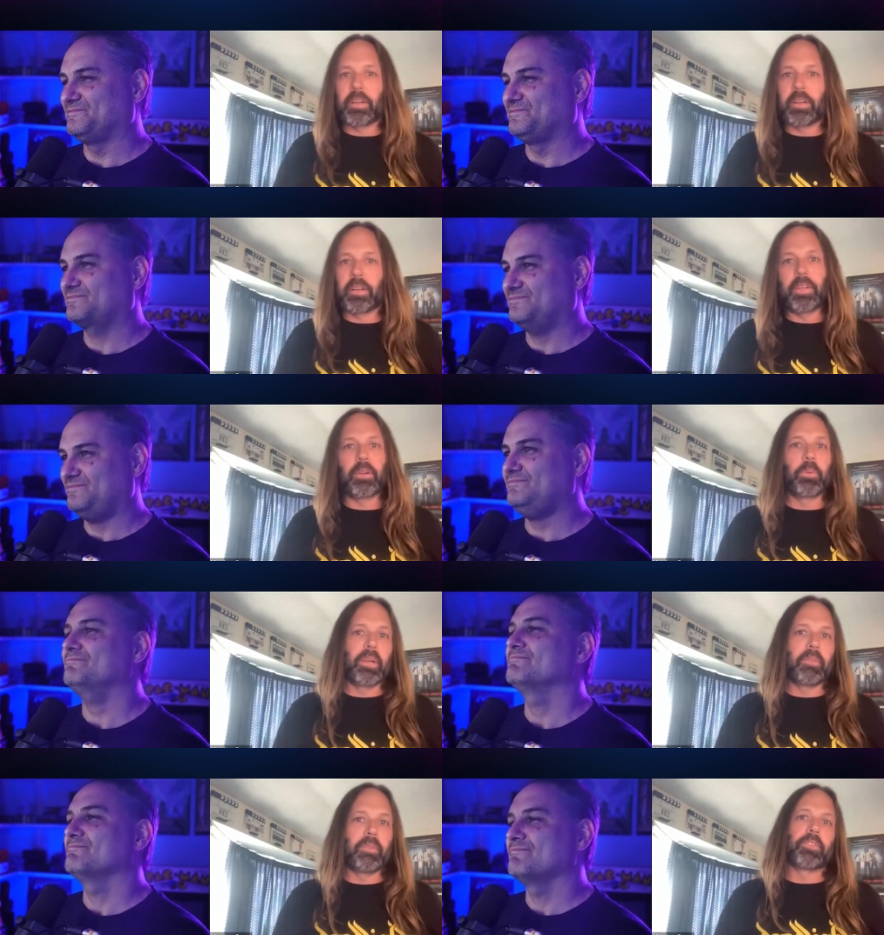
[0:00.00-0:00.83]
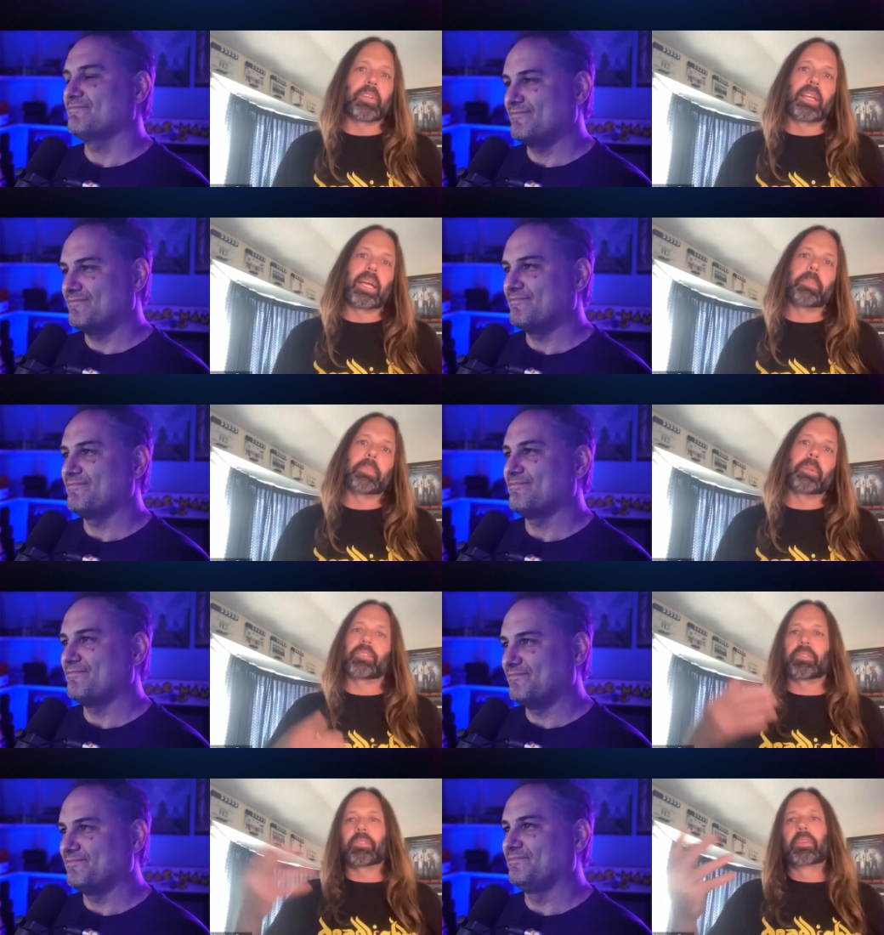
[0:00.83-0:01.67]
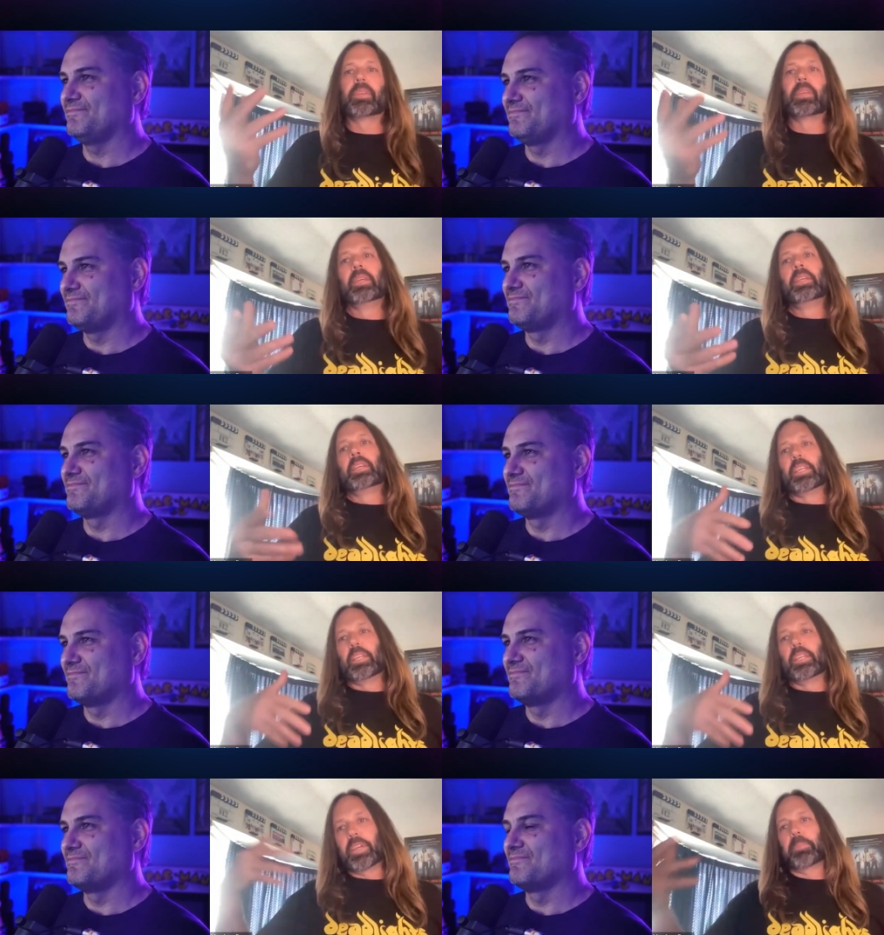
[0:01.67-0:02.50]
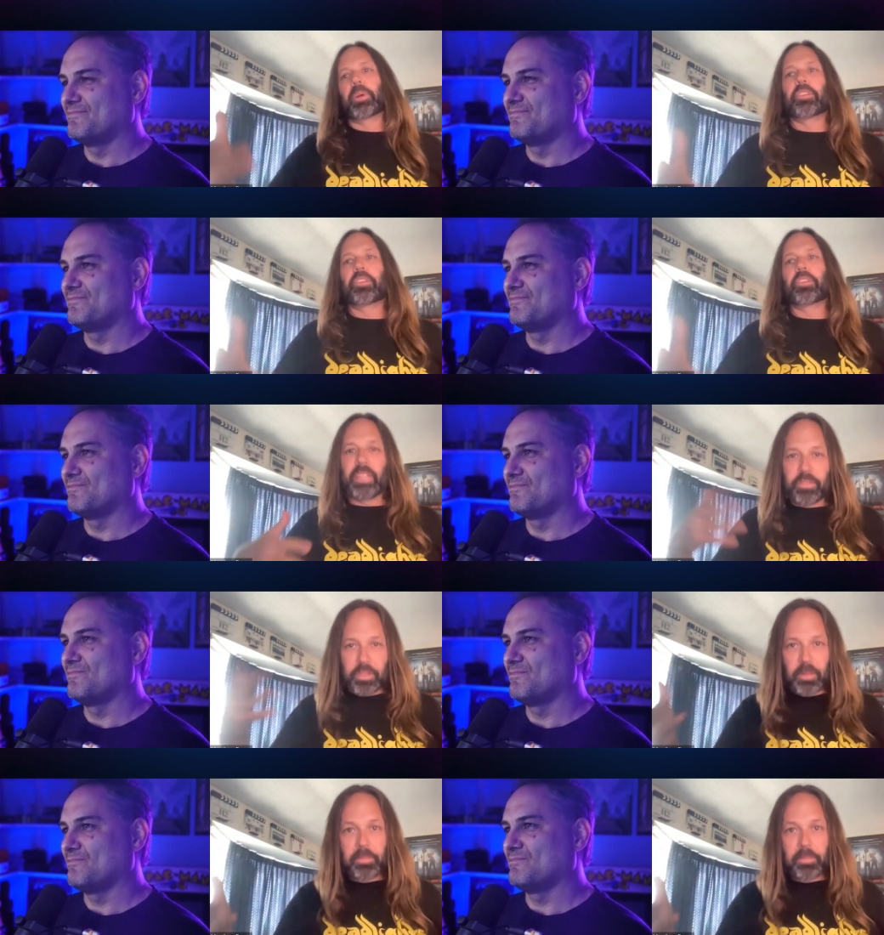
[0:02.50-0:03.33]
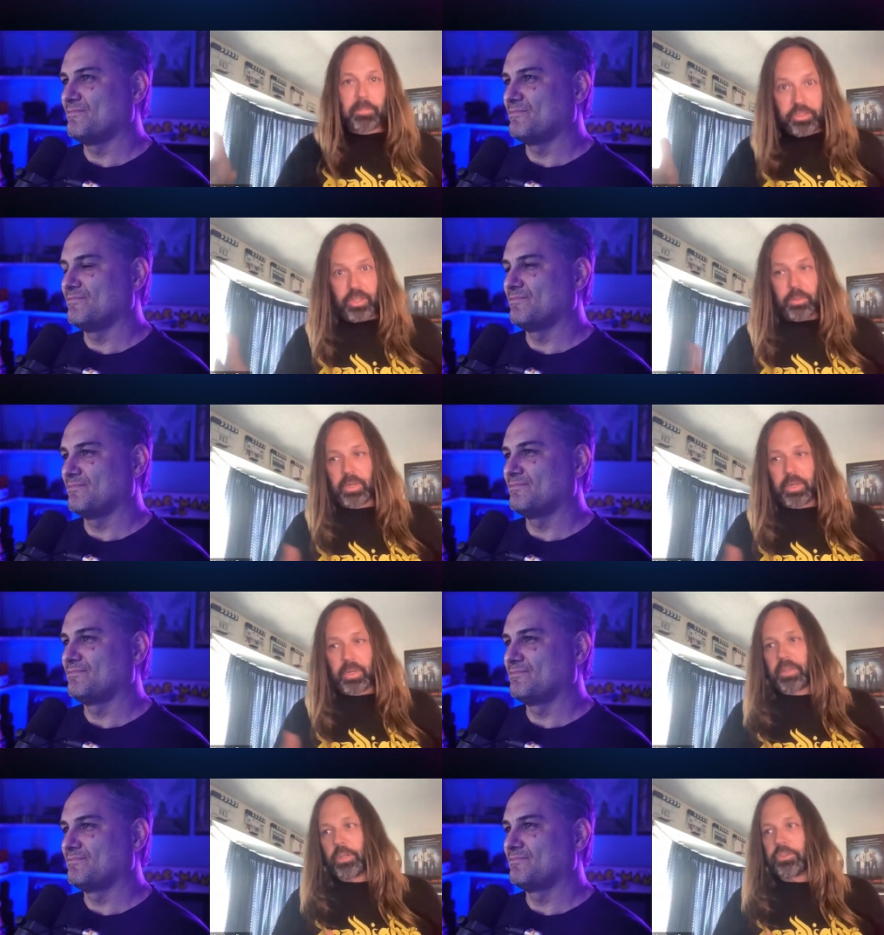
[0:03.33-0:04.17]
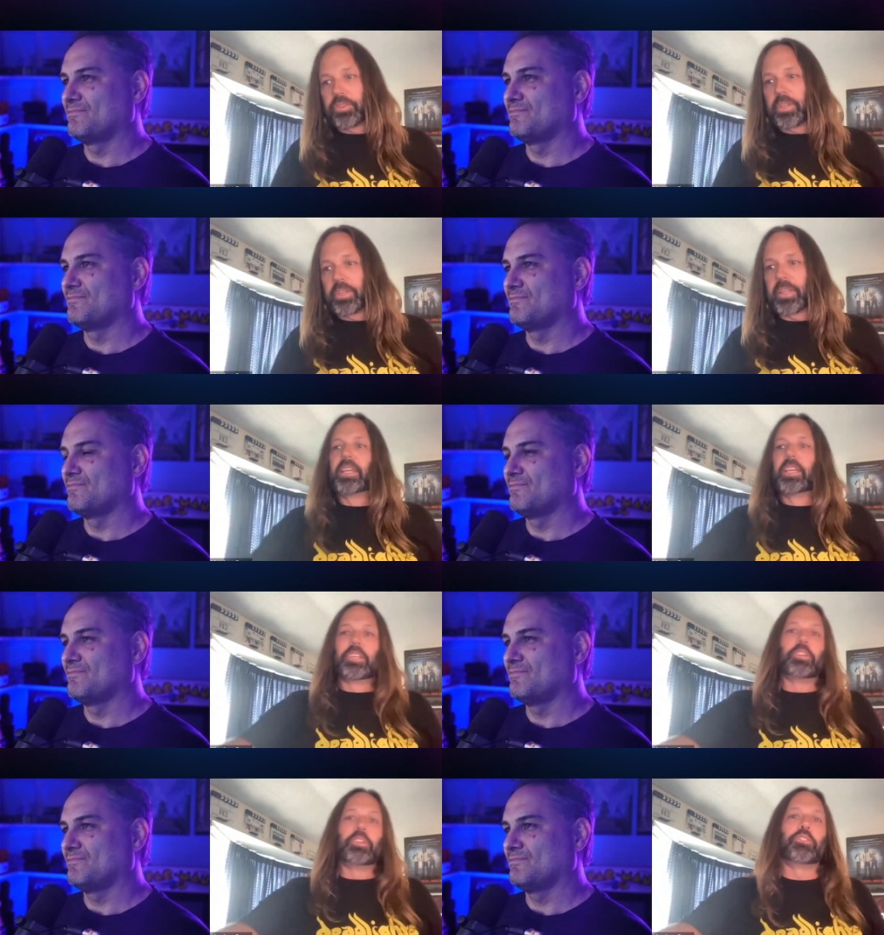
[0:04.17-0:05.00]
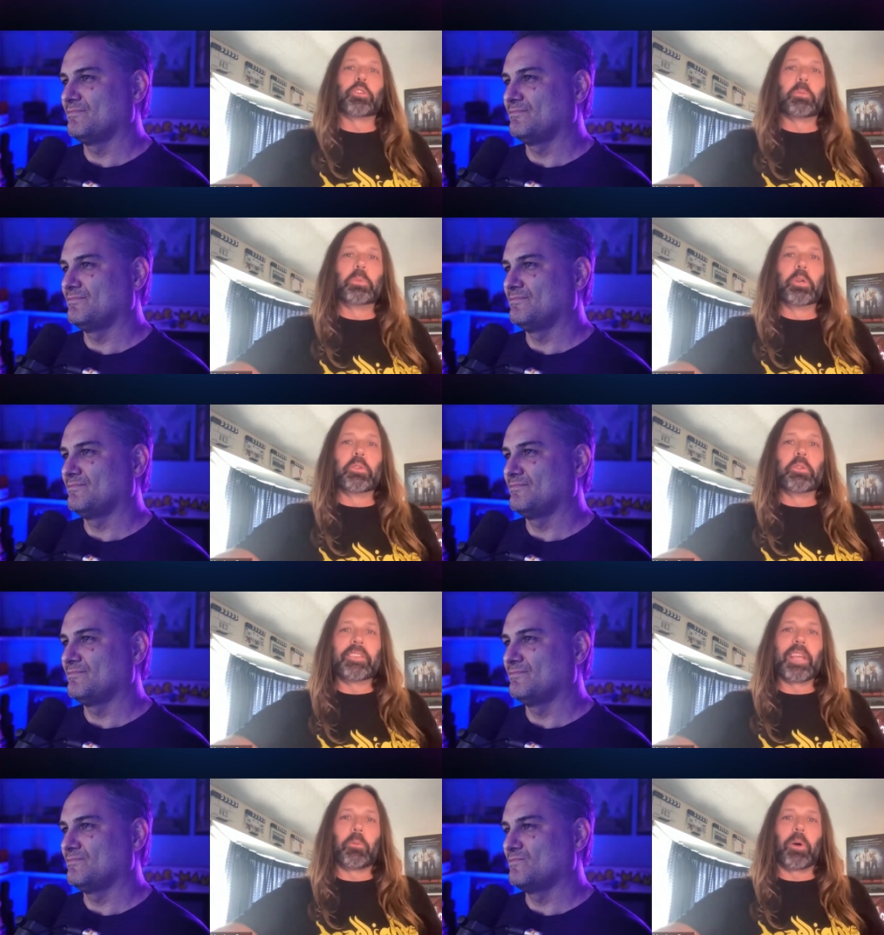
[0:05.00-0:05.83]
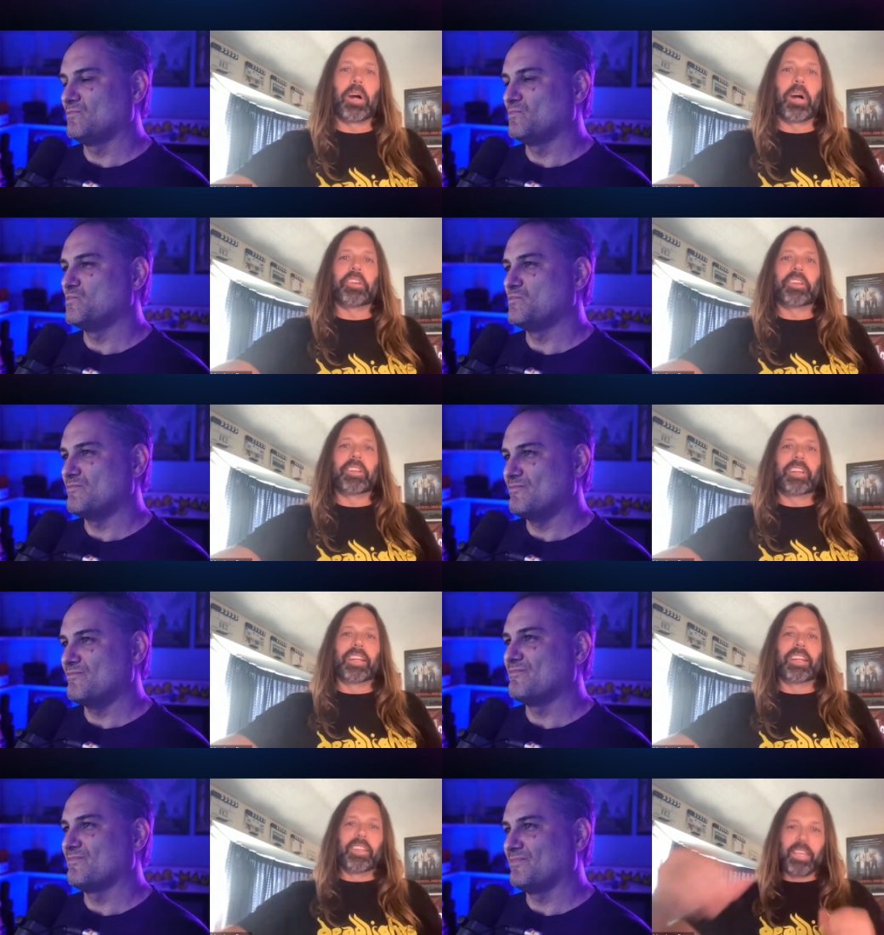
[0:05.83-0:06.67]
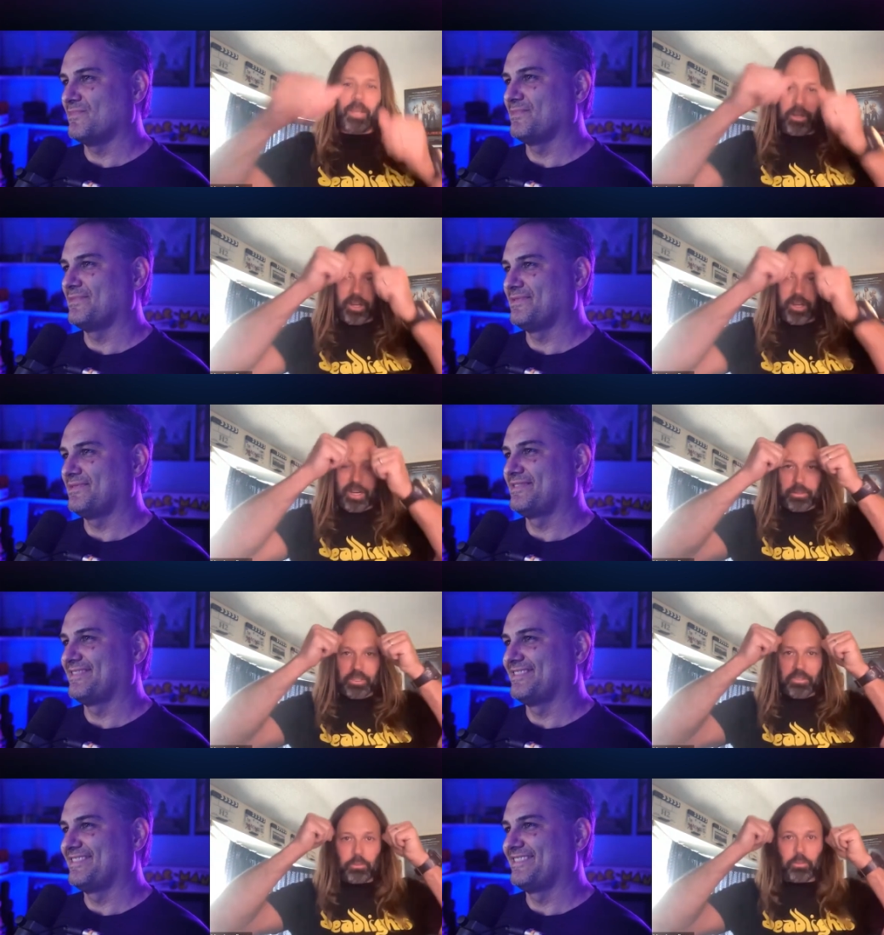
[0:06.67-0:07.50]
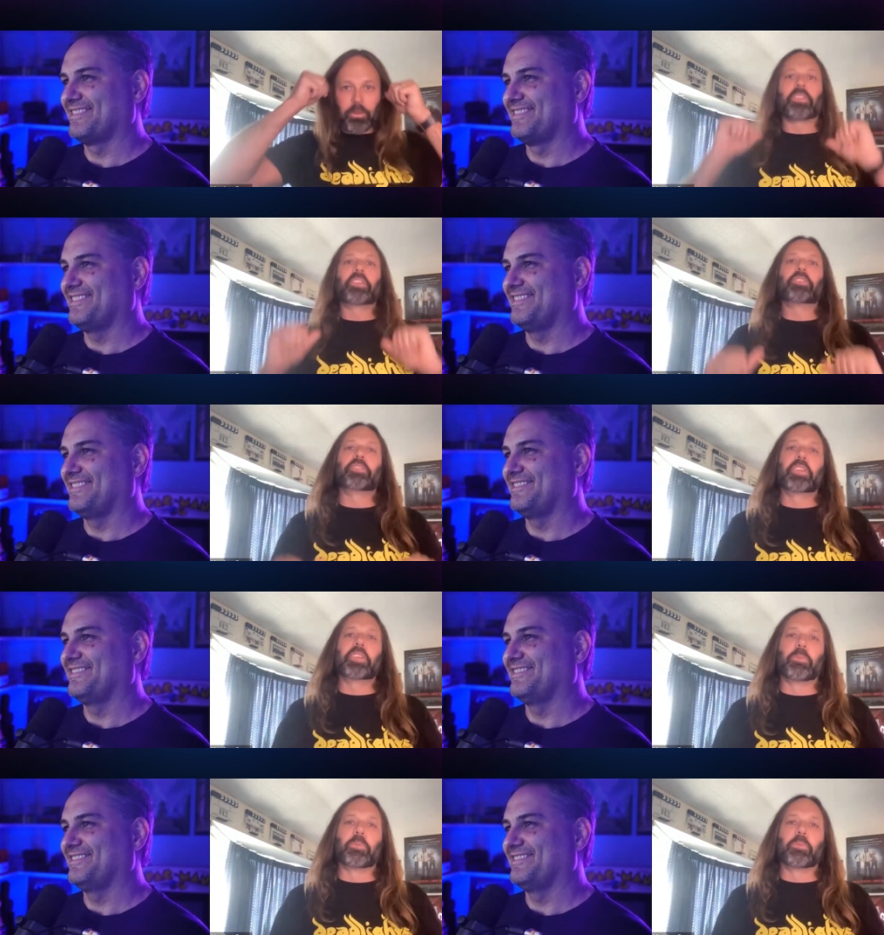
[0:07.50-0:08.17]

Speaker 1: photography or whatever is going to happen because if you got a project that's a good budget or whatever, usually that you shoot the movie, they watch it, and then they go, all right, well this worked and